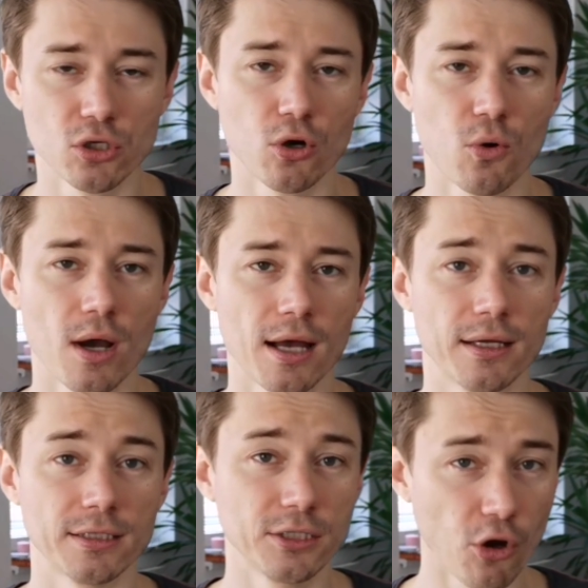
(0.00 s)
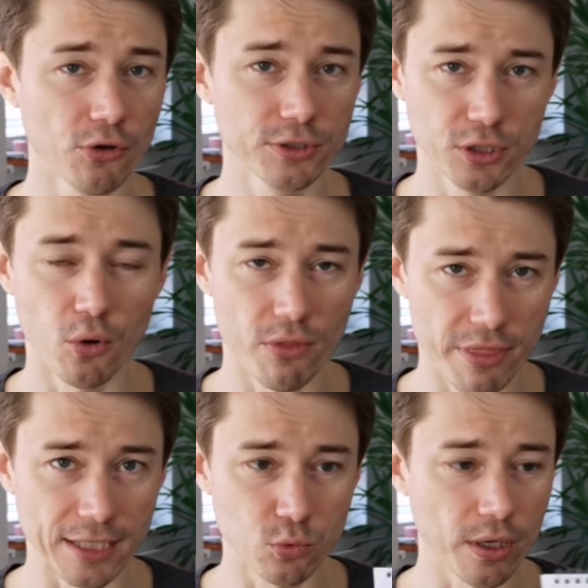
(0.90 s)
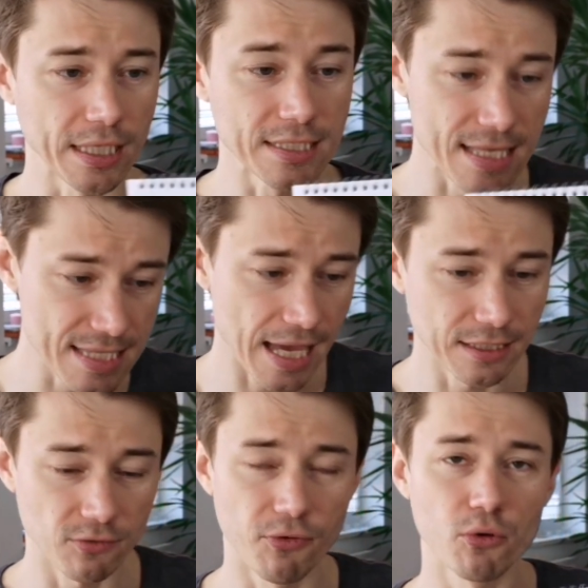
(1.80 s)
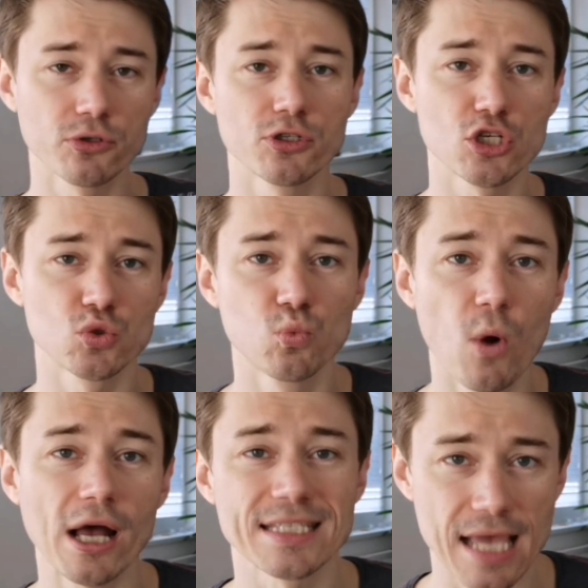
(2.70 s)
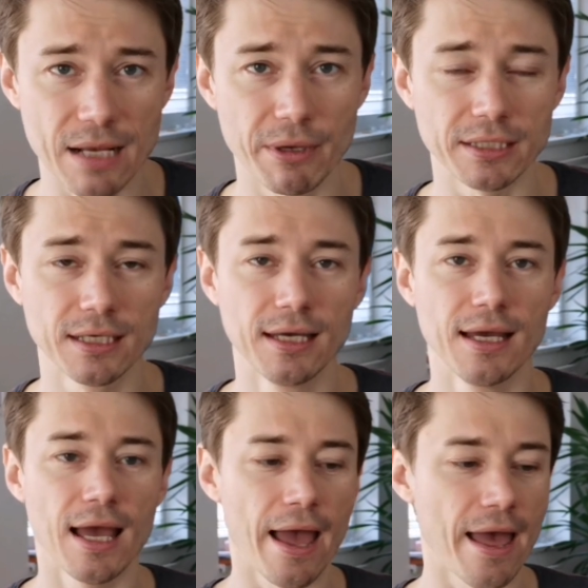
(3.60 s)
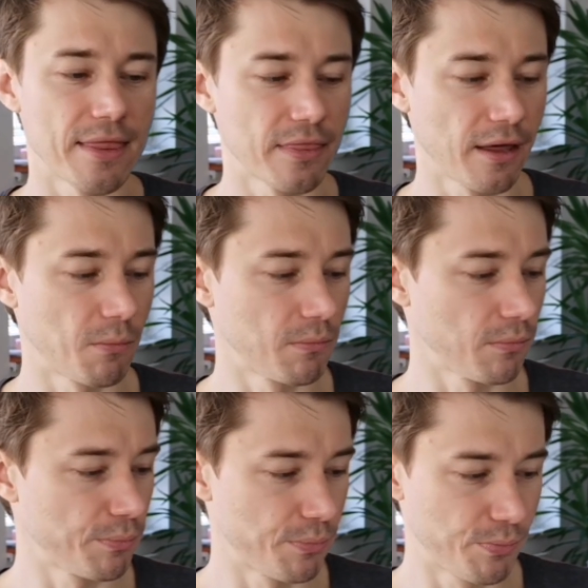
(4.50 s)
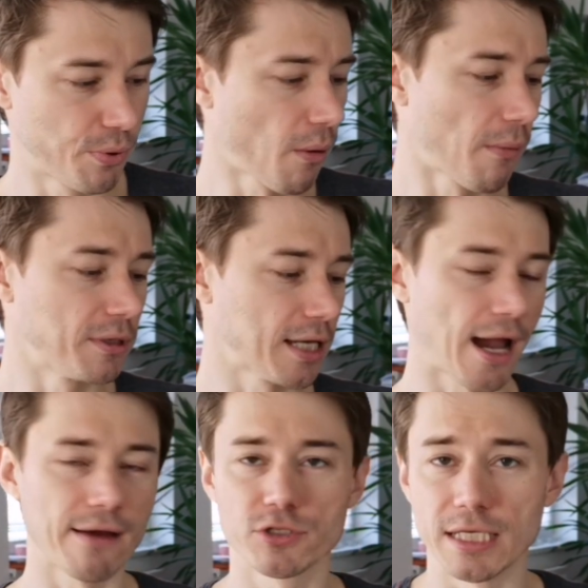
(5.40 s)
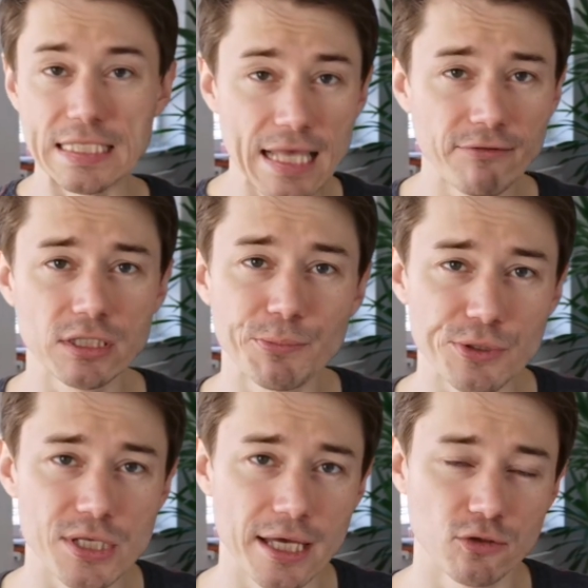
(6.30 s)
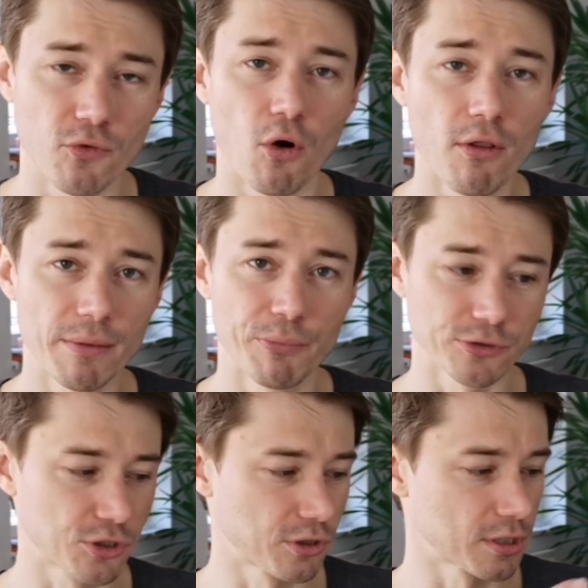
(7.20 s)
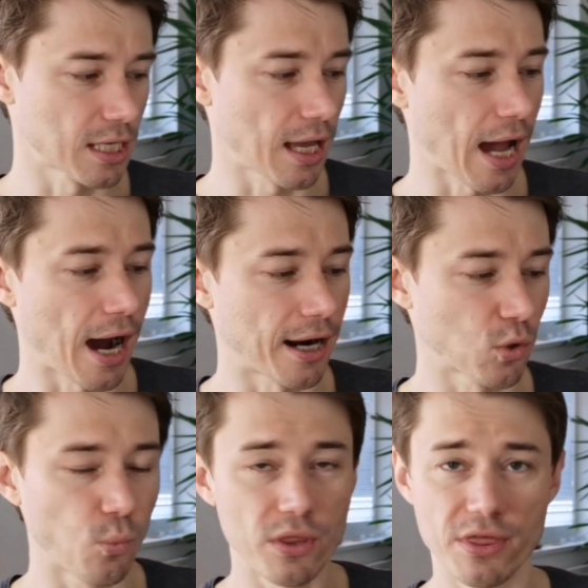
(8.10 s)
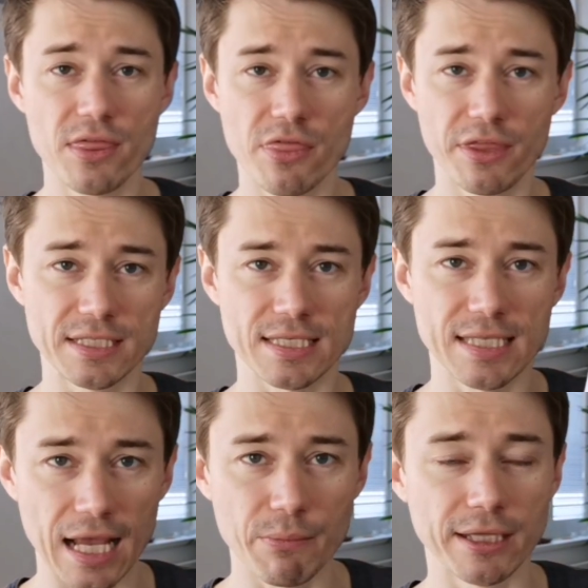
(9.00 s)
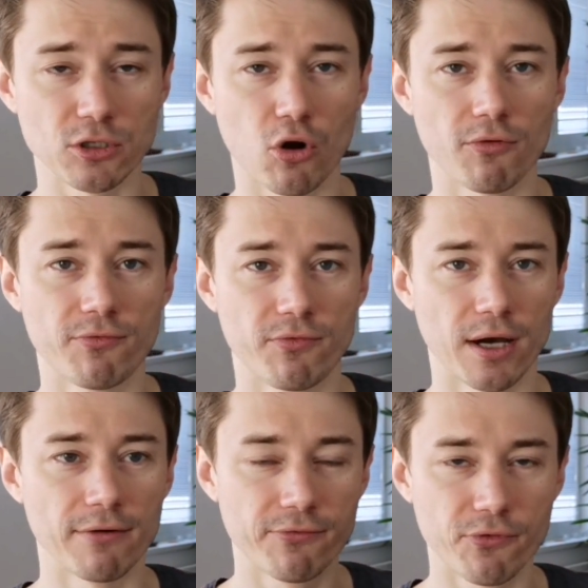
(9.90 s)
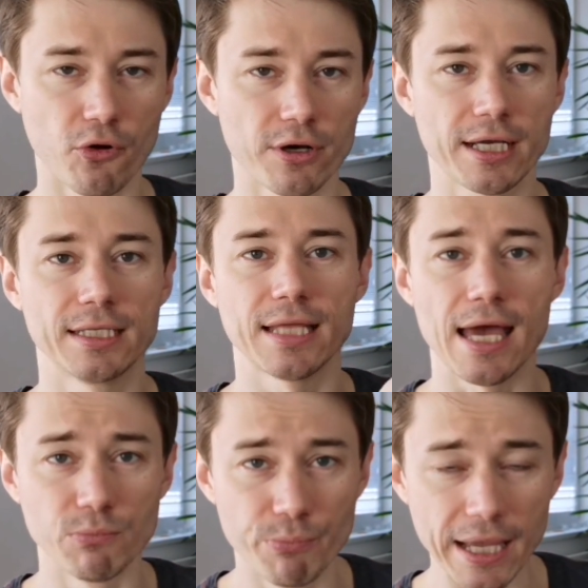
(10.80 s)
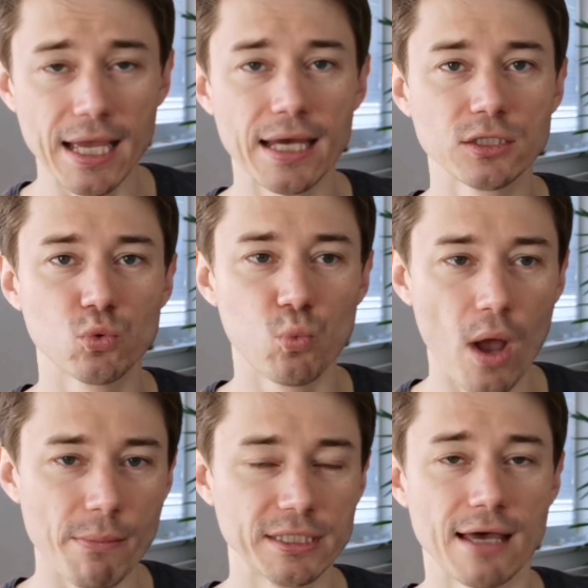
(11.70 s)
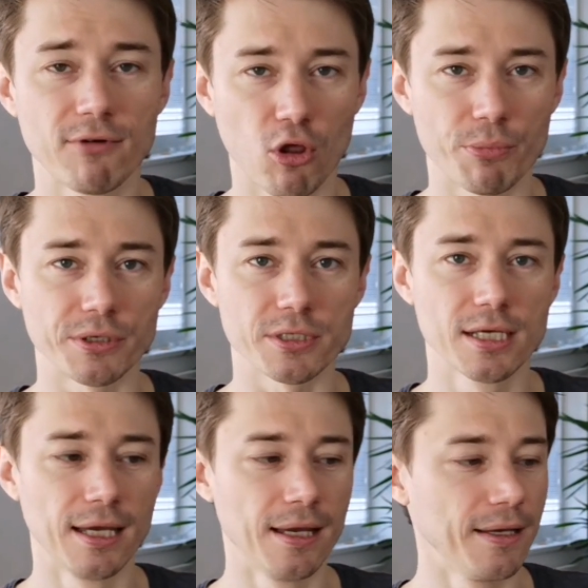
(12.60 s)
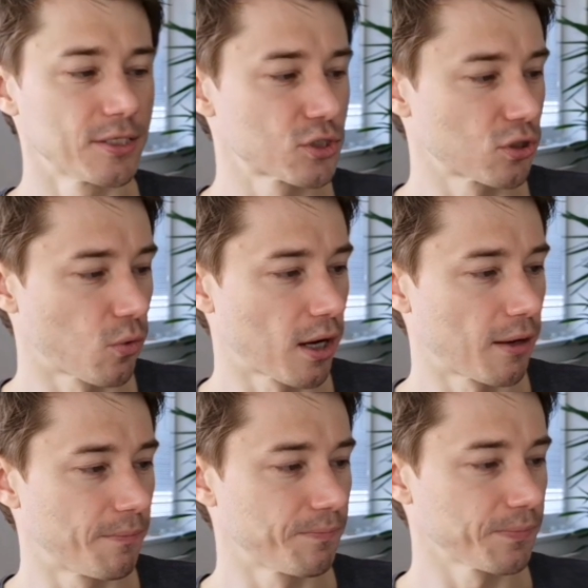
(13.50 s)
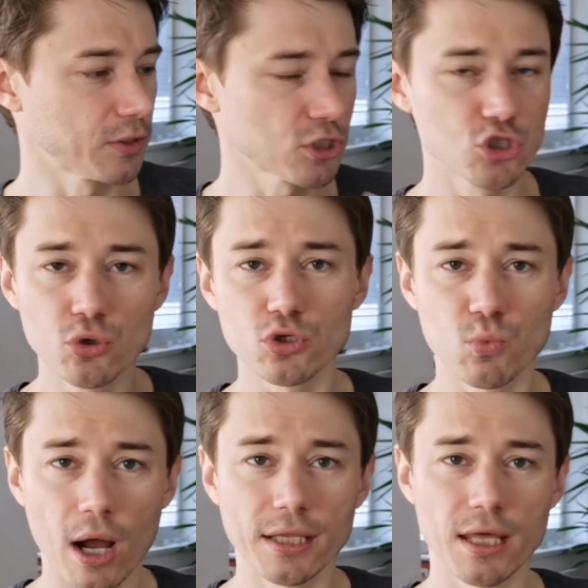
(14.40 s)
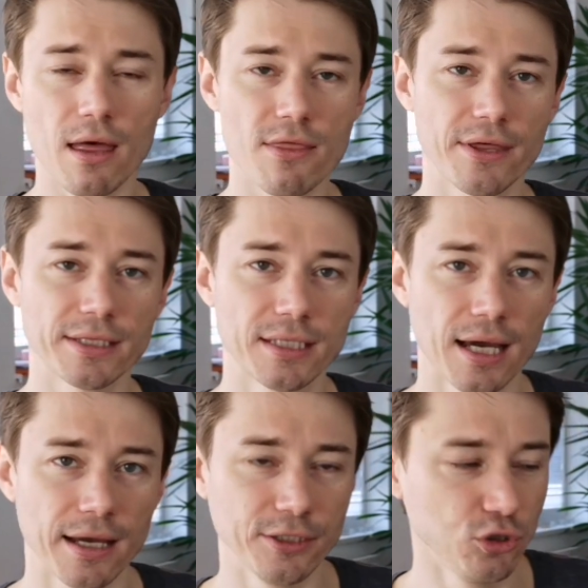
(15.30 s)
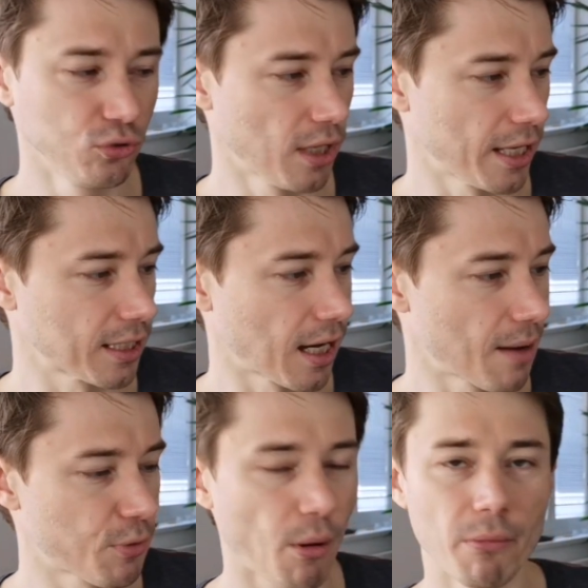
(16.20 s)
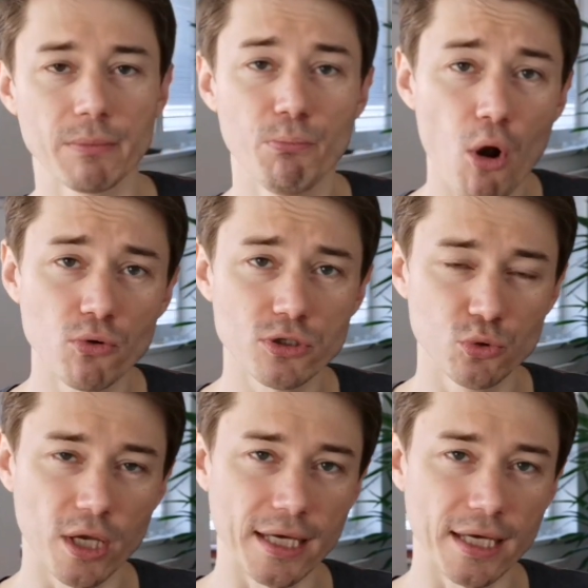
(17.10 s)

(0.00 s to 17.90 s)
So don't go that way. Instead, focus on just one segment. And probably, I would say 70% of all the positions are within this segment of front-end and back-end web developers. So just choose one that you like probably most.